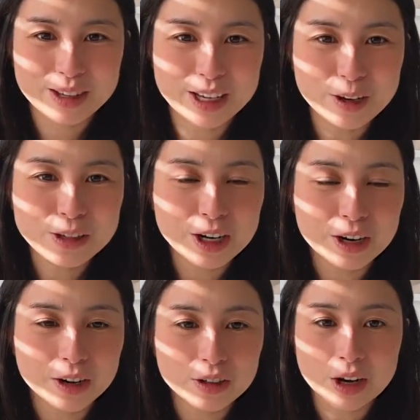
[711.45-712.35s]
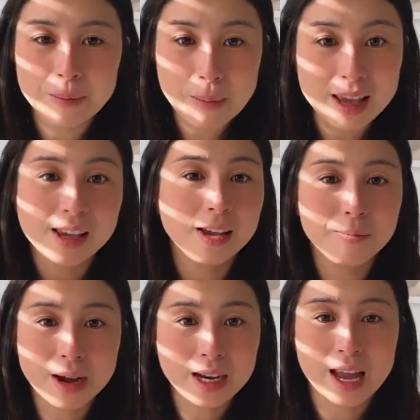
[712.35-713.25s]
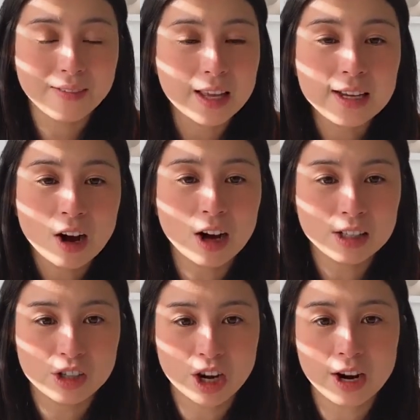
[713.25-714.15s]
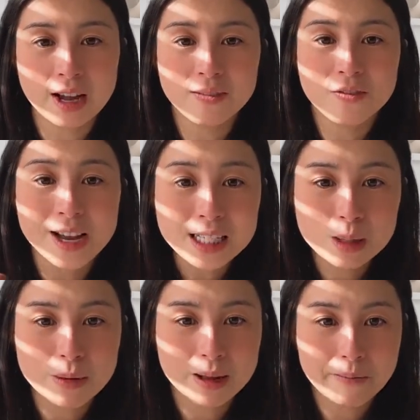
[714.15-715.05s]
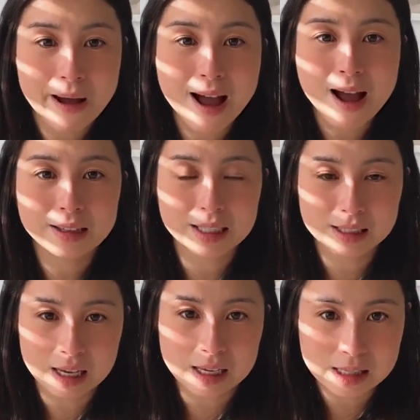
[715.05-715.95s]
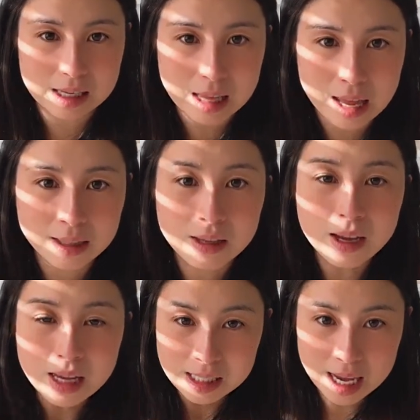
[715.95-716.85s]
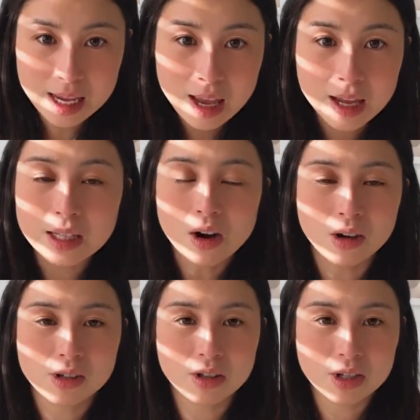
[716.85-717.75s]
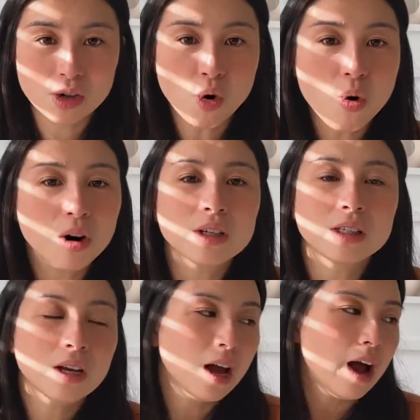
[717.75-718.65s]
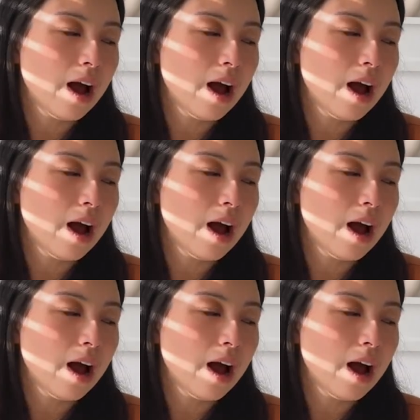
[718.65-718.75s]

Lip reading: you know, they're making money, and they got their investment back that they had taken onto this course